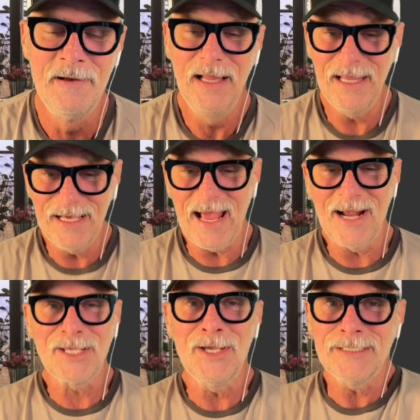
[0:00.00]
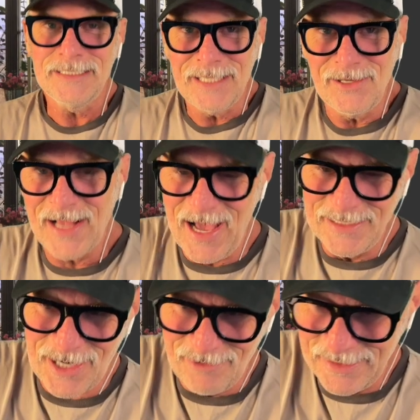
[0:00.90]
Look how cute these little guys
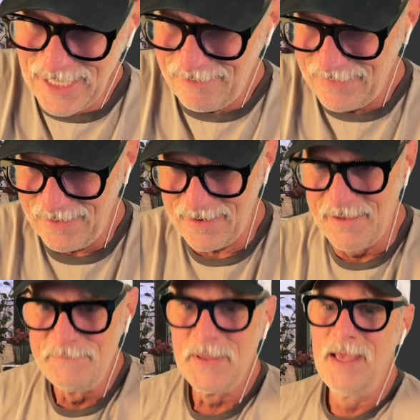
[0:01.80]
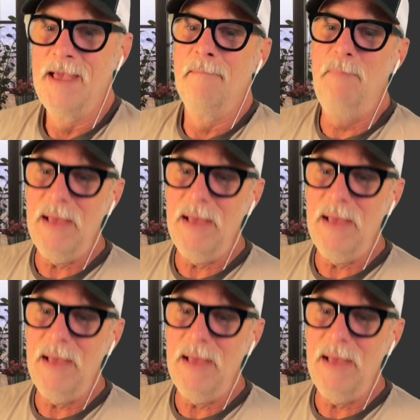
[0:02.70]
are right there, right there.